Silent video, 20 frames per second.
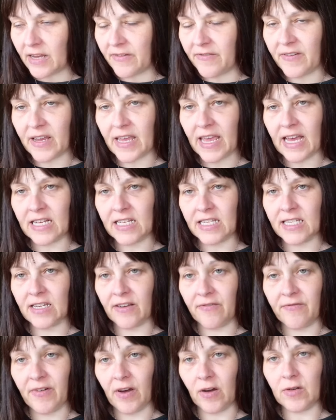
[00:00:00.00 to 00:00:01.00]
if it gets
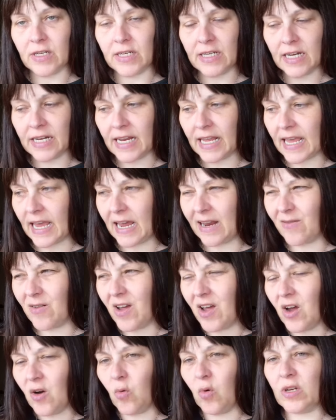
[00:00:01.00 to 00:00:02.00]
voted in again,
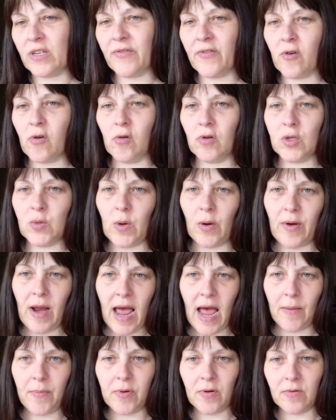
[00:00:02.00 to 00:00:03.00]
which of course won't
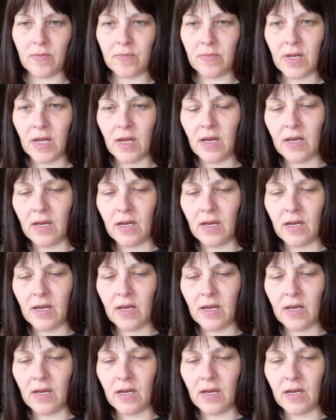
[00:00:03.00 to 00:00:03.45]
happen.